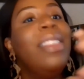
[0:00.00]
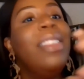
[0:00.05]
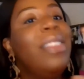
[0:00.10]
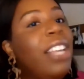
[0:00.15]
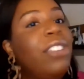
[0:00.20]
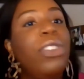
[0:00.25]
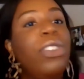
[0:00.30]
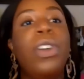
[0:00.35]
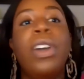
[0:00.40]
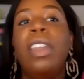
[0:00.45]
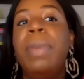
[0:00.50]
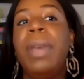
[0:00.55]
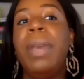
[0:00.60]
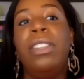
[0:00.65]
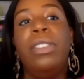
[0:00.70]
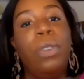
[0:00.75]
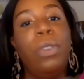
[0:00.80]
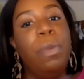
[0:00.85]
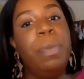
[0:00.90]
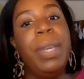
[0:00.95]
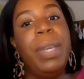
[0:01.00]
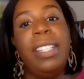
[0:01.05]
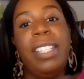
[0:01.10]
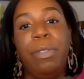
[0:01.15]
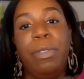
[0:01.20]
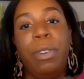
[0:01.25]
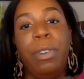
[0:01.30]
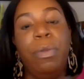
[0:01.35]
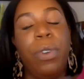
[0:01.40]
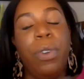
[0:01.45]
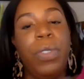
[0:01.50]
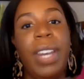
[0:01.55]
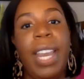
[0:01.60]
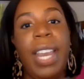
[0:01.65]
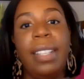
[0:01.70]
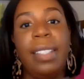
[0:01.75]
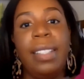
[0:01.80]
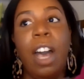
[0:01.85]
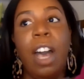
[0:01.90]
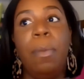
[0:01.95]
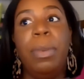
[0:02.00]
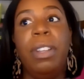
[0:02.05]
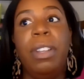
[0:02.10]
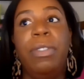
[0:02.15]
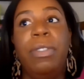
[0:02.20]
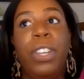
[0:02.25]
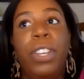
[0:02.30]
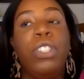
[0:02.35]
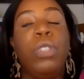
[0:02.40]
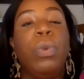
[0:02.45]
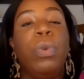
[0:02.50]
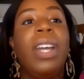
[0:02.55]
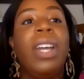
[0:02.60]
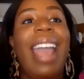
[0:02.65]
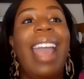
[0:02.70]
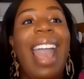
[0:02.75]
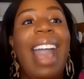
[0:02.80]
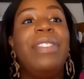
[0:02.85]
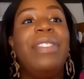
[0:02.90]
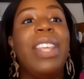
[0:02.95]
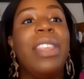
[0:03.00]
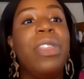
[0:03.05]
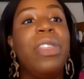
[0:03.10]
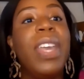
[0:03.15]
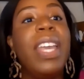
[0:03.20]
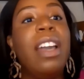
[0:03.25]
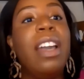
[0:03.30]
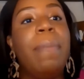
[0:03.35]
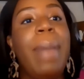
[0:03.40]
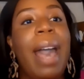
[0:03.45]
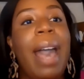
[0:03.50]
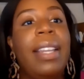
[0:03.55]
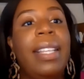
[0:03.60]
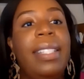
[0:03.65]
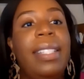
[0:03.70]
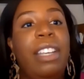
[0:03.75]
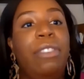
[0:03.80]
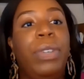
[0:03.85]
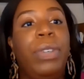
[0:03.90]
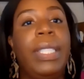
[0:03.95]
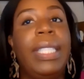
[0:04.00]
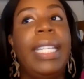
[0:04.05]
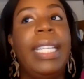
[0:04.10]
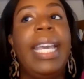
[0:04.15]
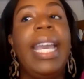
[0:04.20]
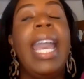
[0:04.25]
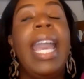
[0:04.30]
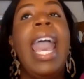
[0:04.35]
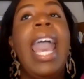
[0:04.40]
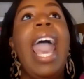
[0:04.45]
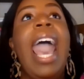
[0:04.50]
Things are going to be a little bit different for the next couple of years. We're going to have to think about it differently.